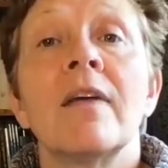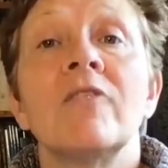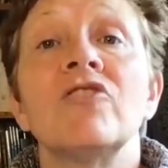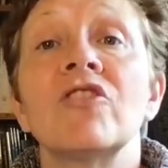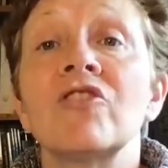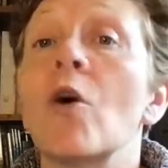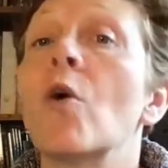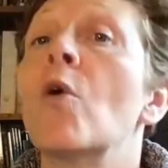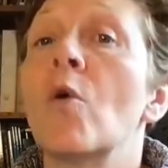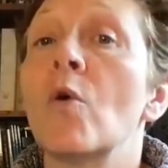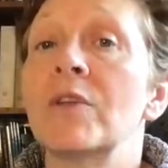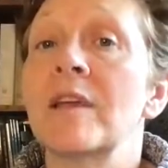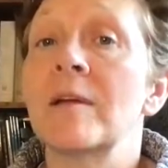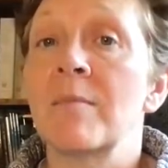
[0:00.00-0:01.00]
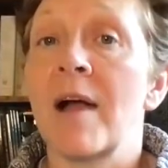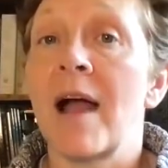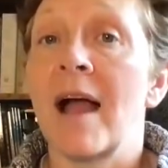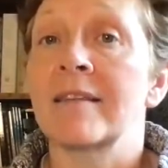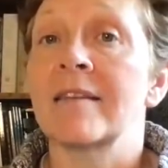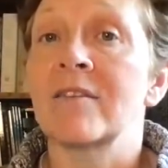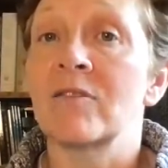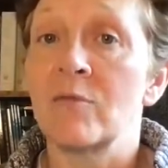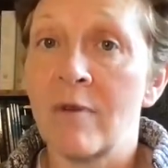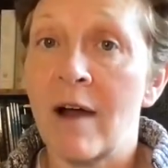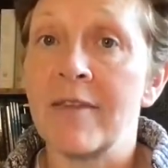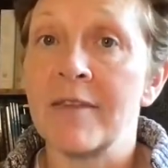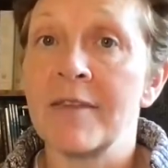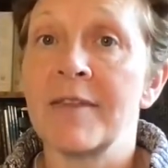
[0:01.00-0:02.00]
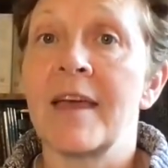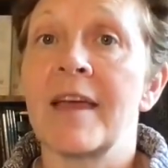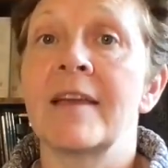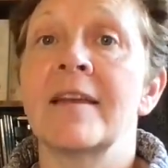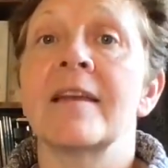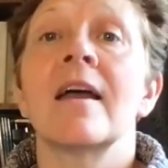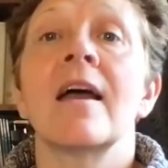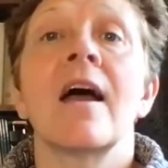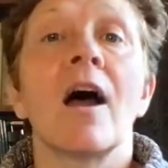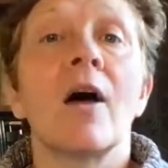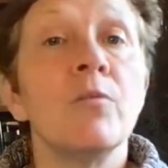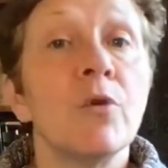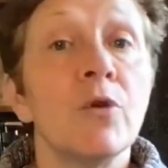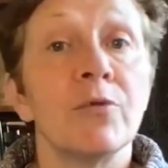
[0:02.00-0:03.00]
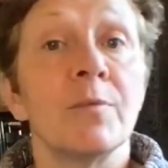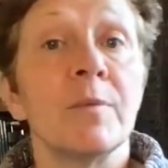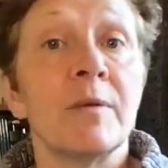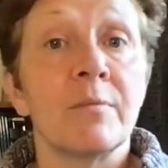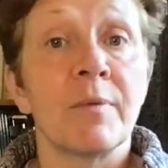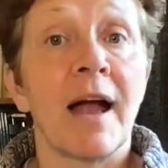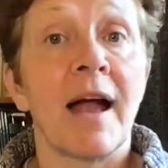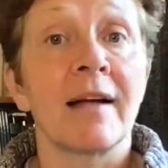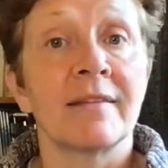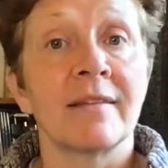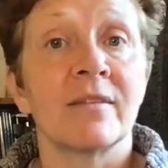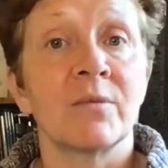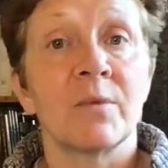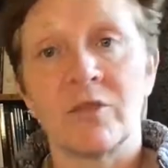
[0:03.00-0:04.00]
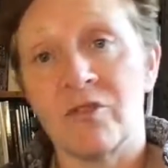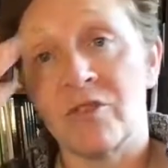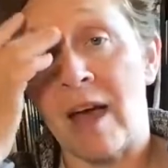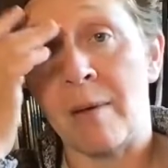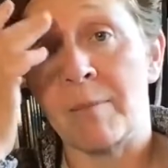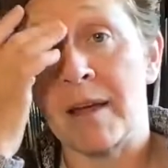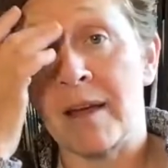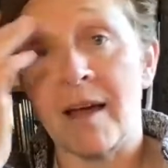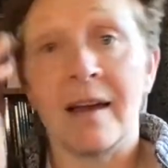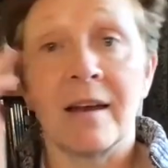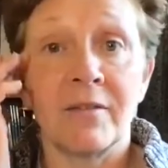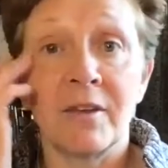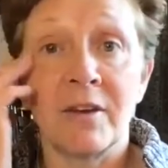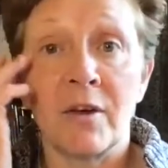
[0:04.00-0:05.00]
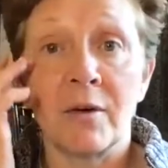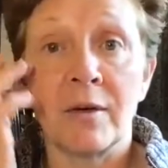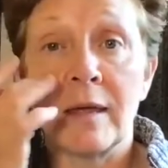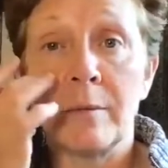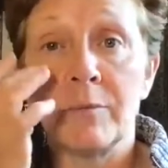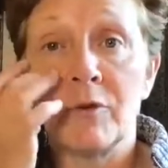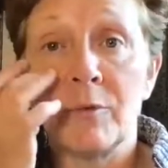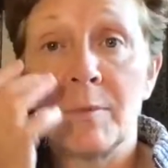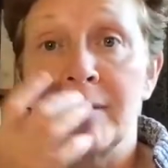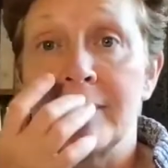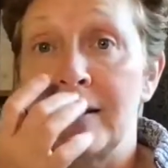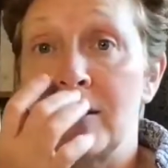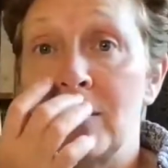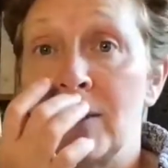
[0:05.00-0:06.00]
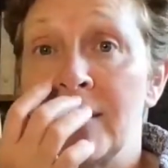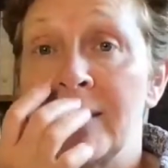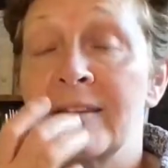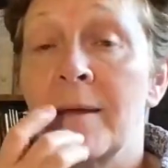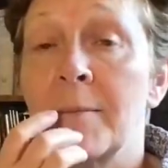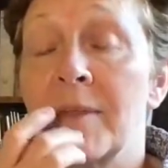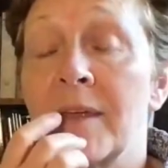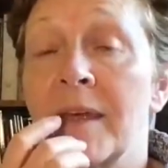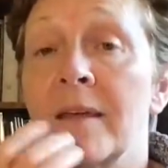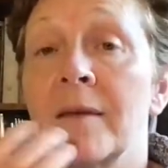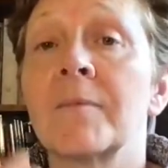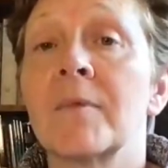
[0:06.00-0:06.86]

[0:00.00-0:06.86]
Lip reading: just a holding practice rather than a movement practice, which tapping kind of, keeps you busy doing something.